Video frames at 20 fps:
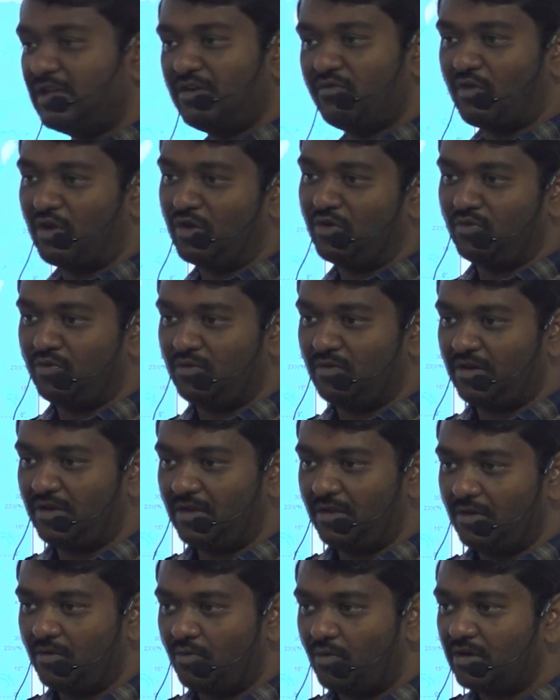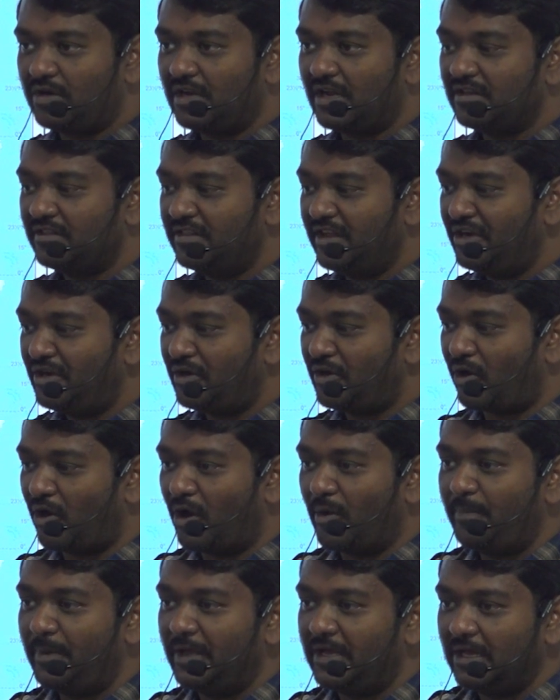are one only. What are they?
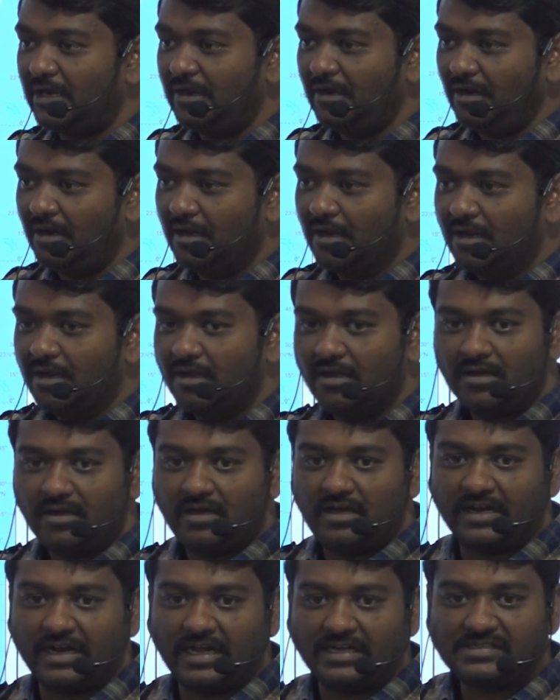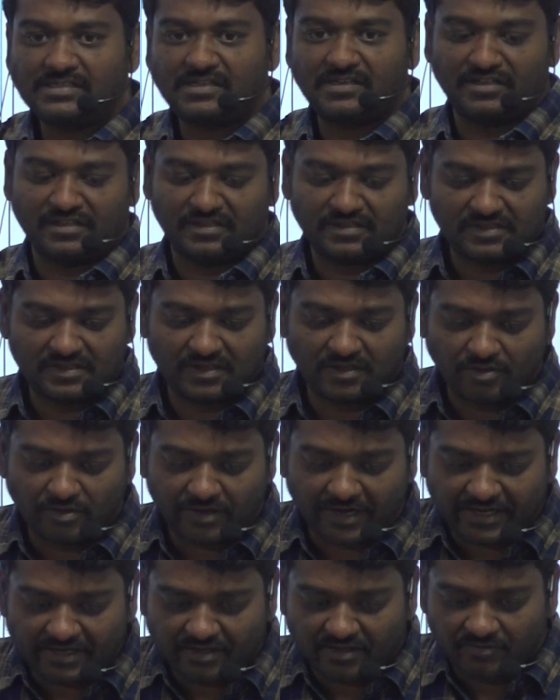Tropical grasslands. You
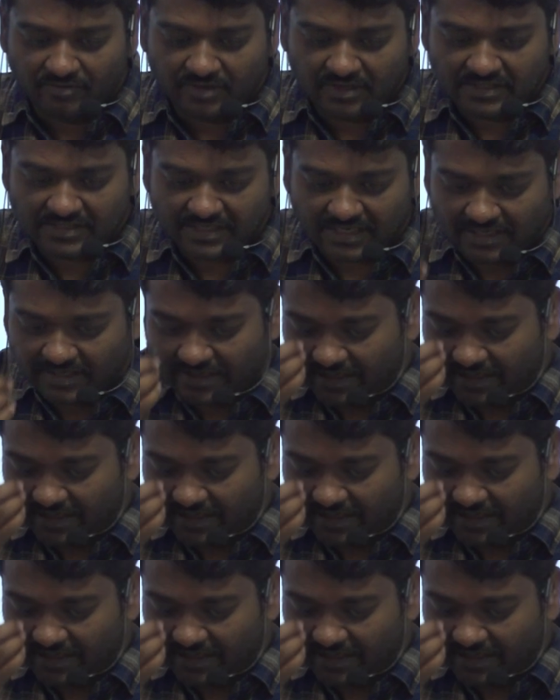write the words I'll